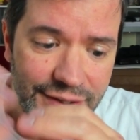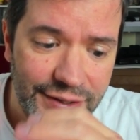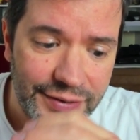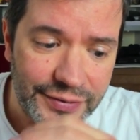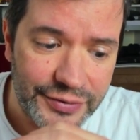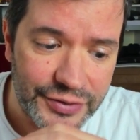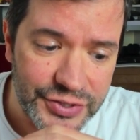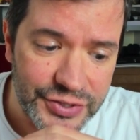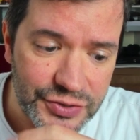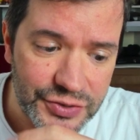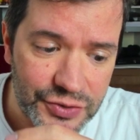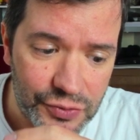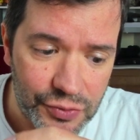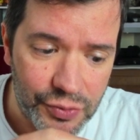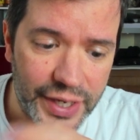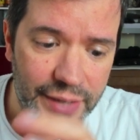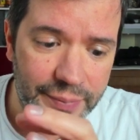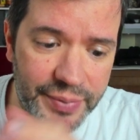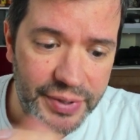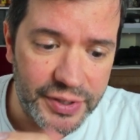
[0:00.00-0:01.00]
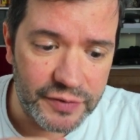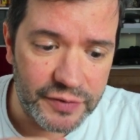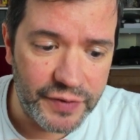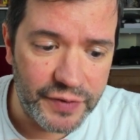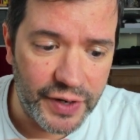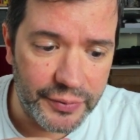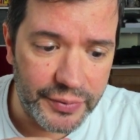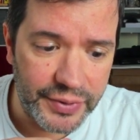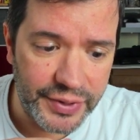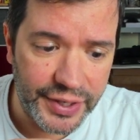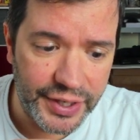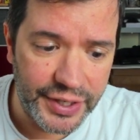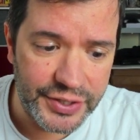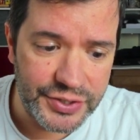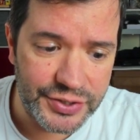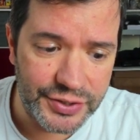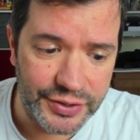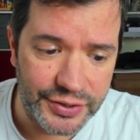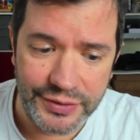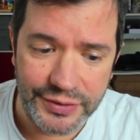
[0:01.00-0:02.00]
there's quite a bit of
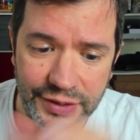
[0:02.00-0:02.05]
variation.